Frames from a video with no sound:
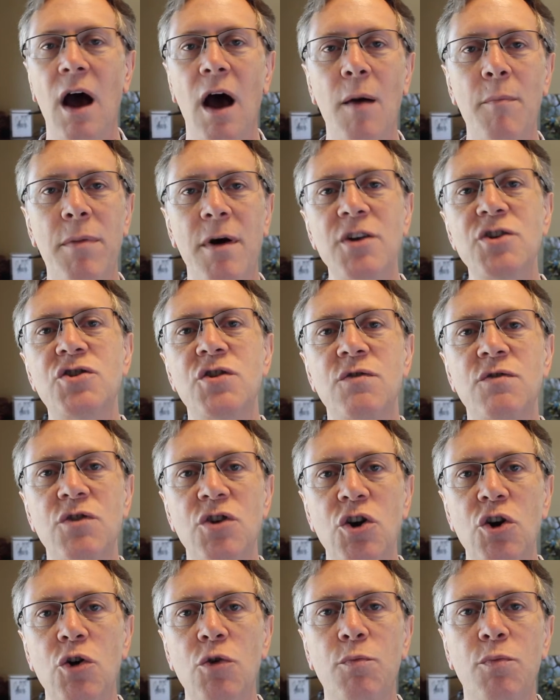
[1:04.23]
a bunch of
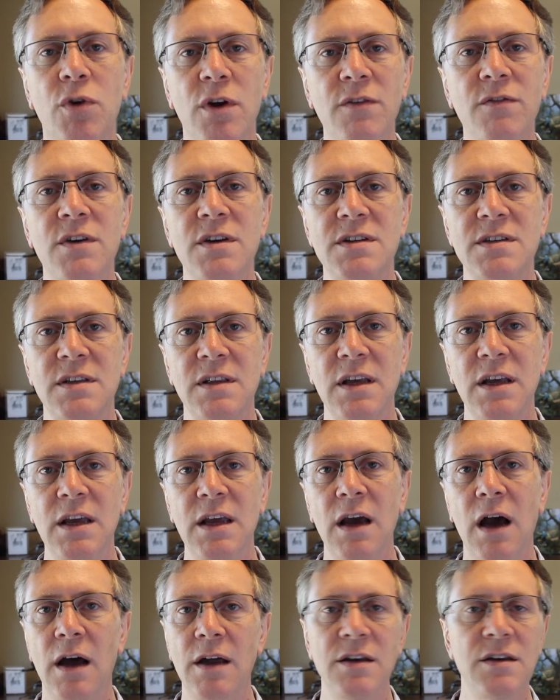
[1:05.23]
new,
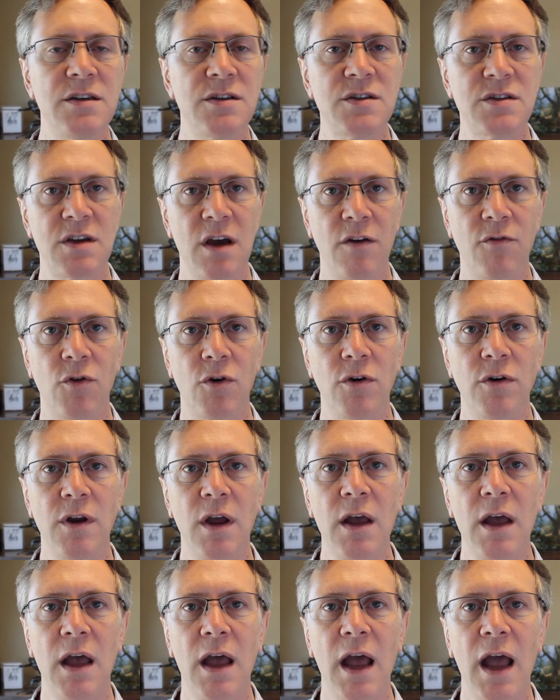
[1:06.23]
previously undiscovered